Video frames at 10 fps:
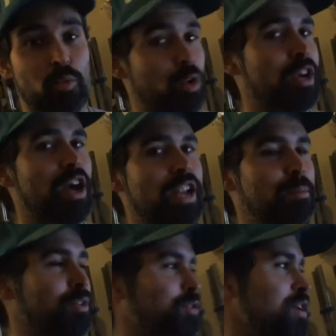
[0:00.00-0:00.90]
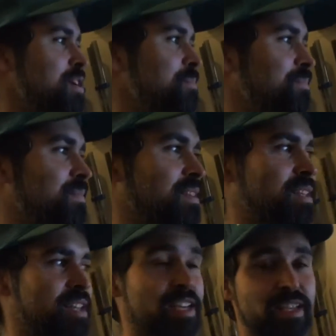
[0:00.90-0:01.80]
workout number 3
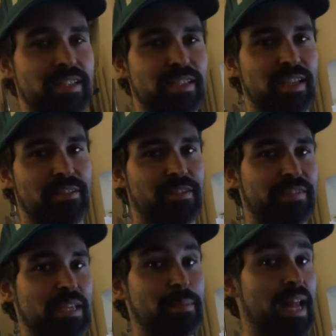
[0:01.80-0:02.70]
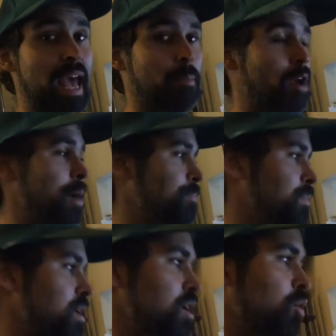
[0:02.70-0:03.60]
is a 15-minute AMRAP
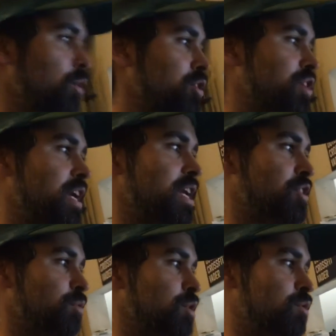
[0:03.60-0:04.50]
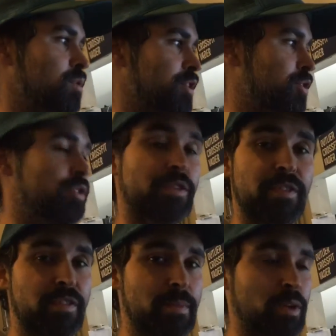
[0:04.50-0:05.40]
where you're trying to get through a
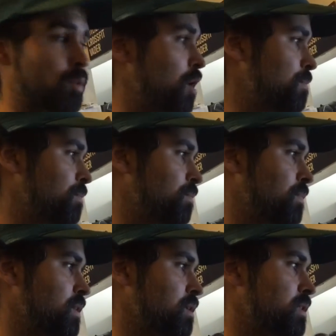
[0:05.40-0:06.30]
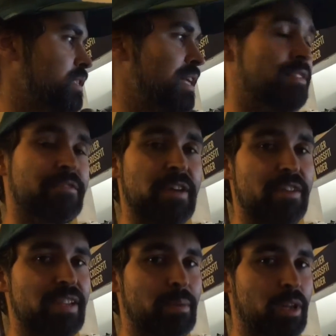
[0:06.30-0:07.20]
250-meter row,
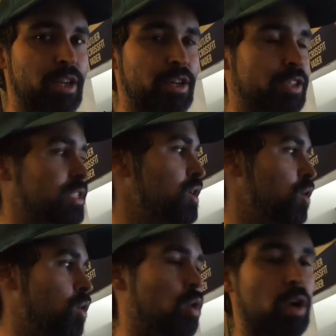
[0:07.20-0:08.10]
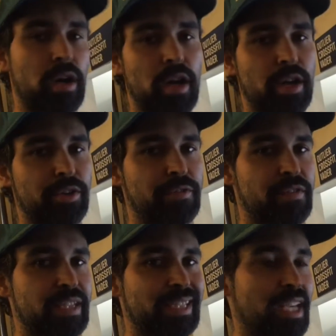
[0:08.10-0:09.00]
75 double unders, or
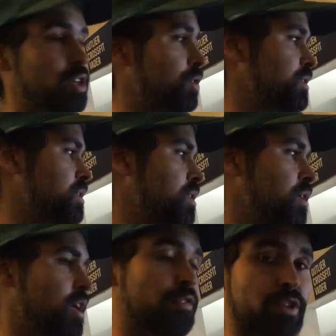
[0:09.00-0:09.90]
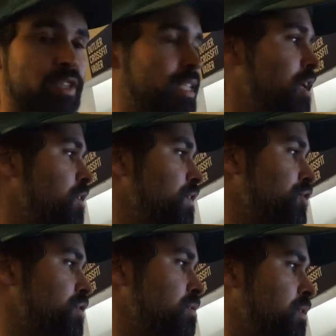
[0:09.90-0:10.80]
150 singles if you're in the scale
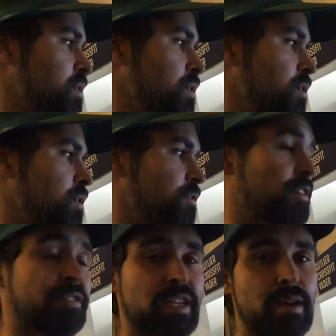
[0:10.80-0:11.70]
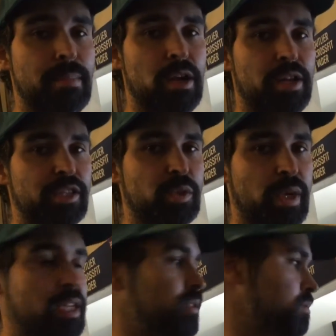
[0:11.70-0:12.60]
division, 50 American
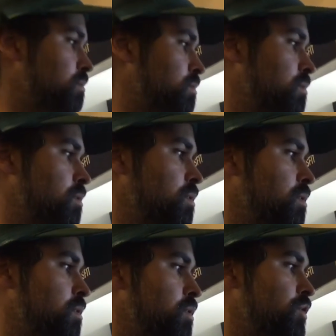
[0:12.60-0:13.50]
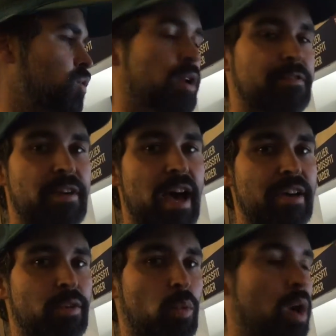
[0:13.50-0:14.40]
swings,
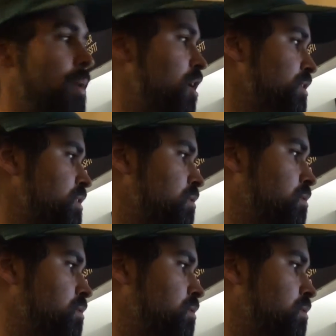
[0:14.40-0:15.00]
25 wall balls,